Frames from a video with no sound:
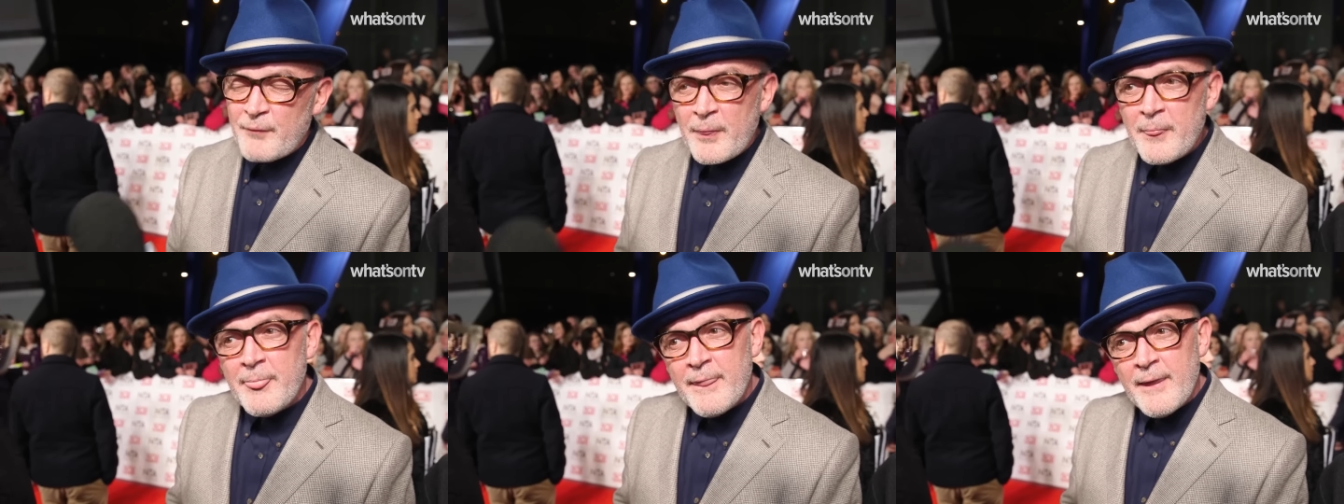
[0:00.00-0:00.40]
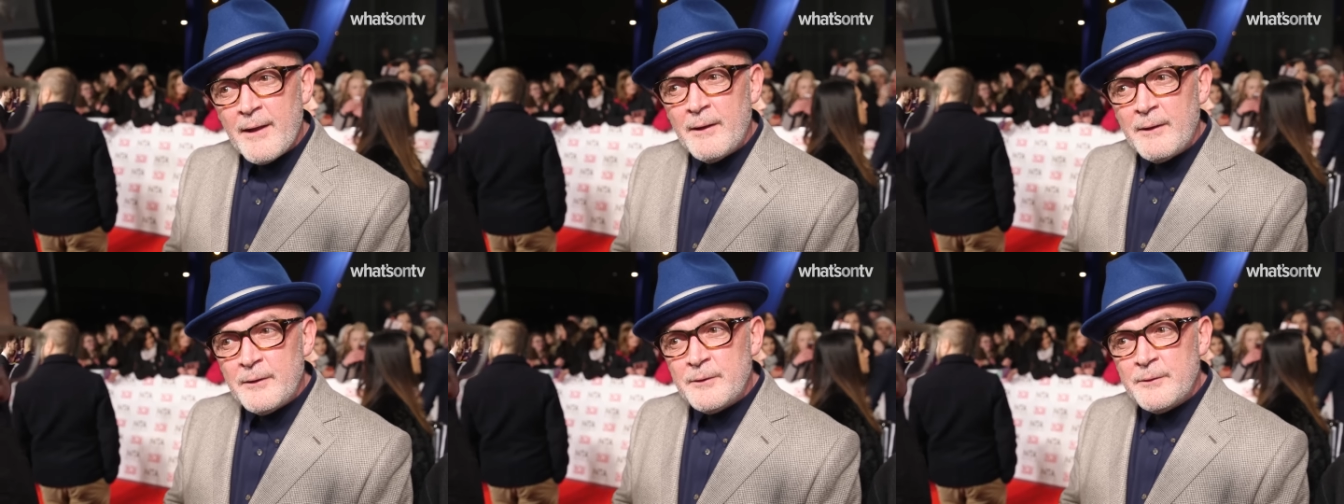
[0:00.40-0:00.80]
do you go
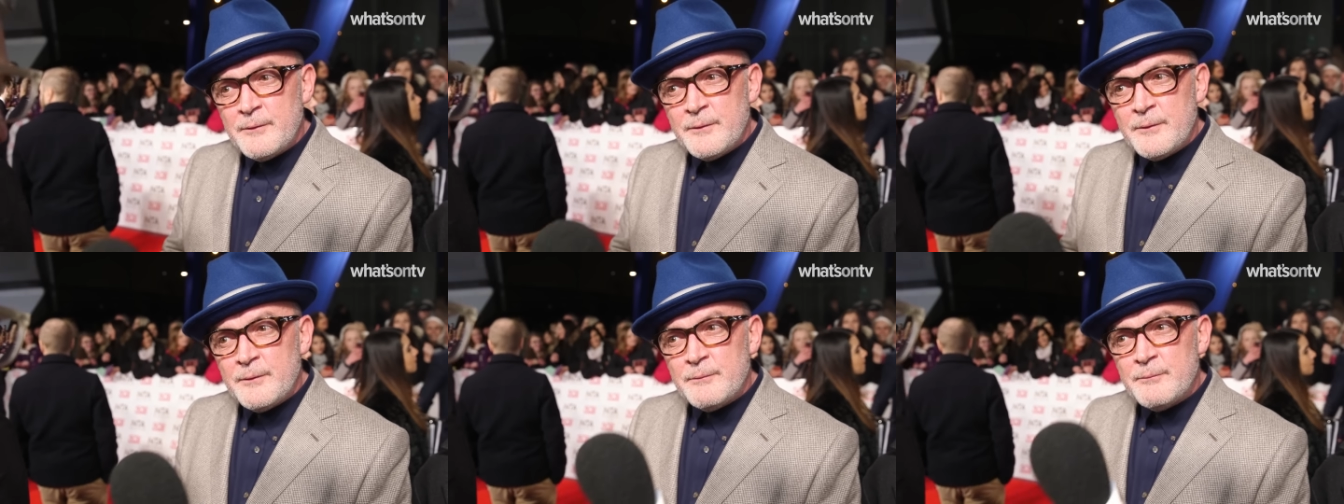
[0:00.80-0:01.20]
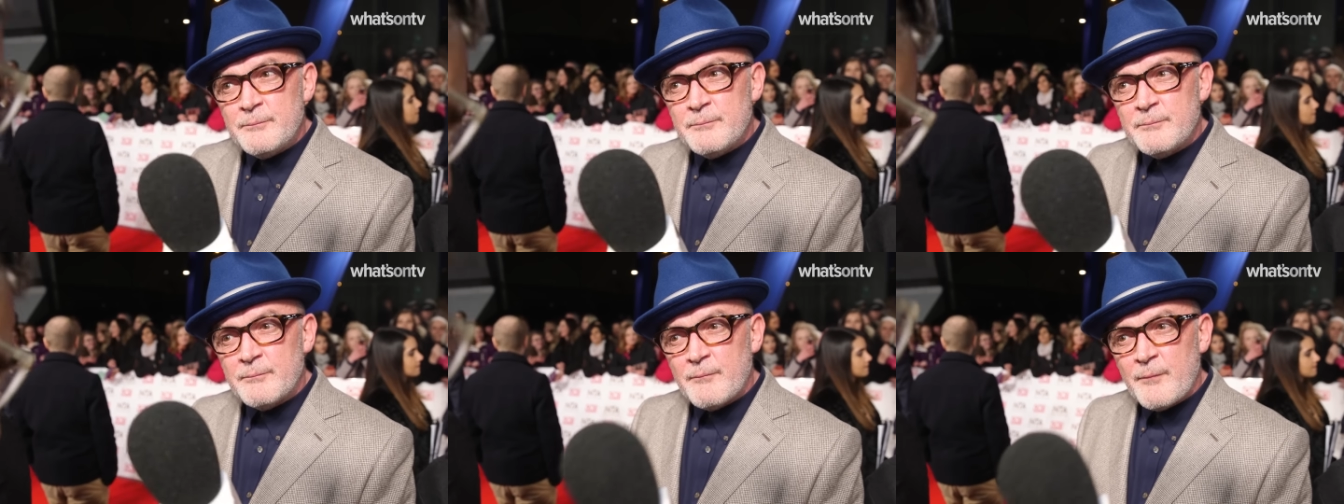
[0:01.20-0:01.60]
to to find that,
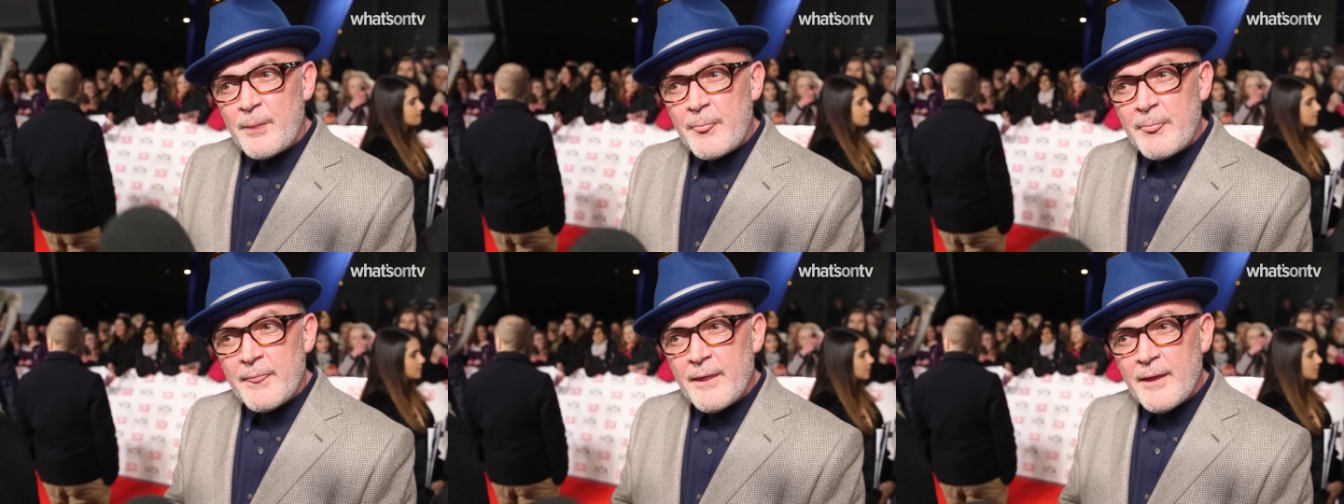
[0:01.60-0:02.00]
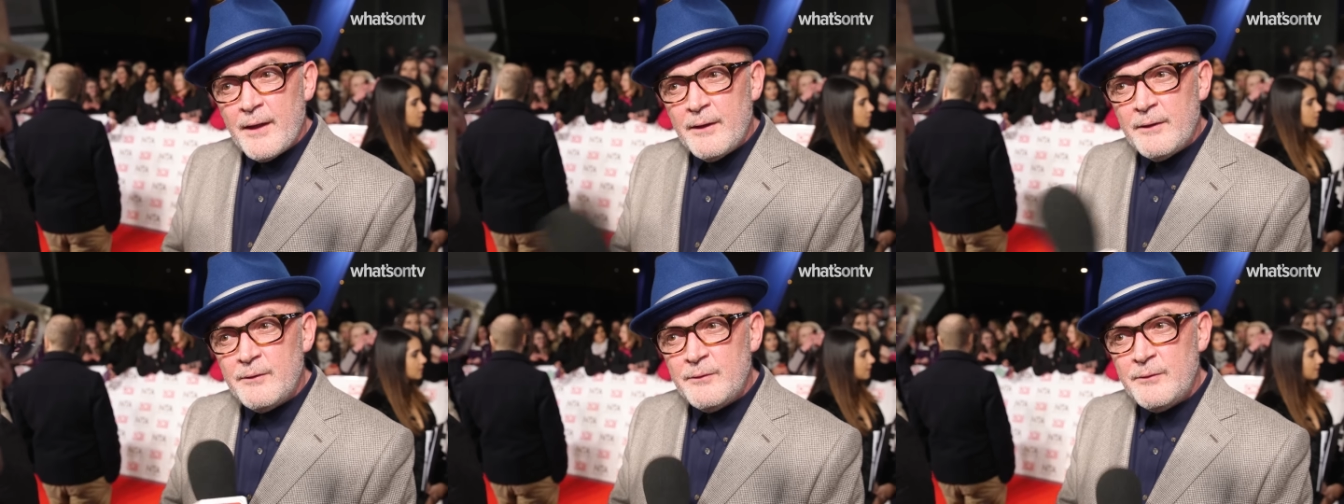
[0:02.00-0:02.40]
that
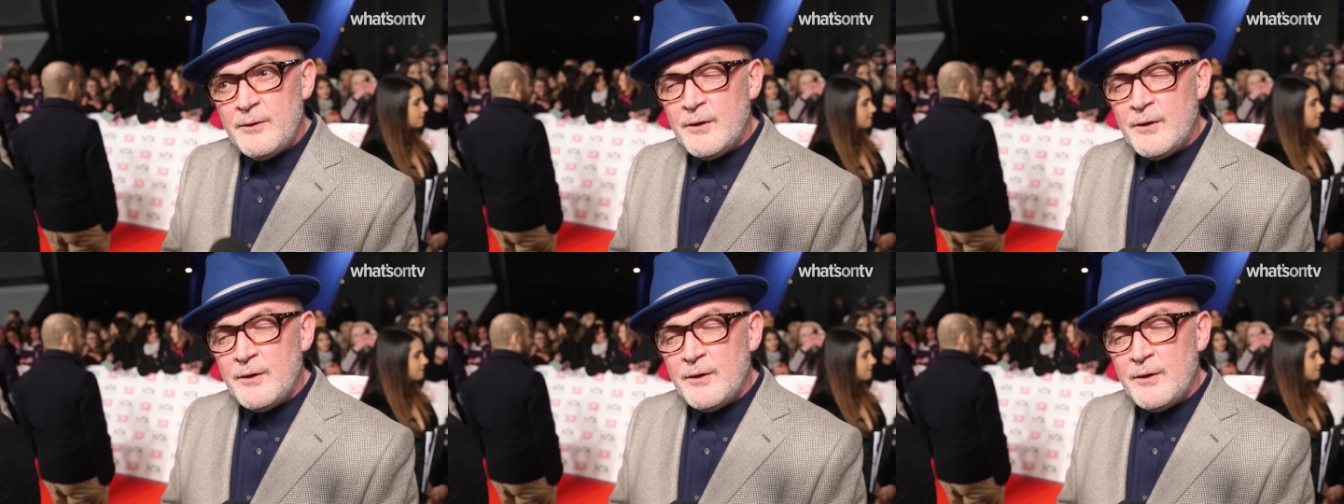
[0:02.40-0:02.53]
nastiness?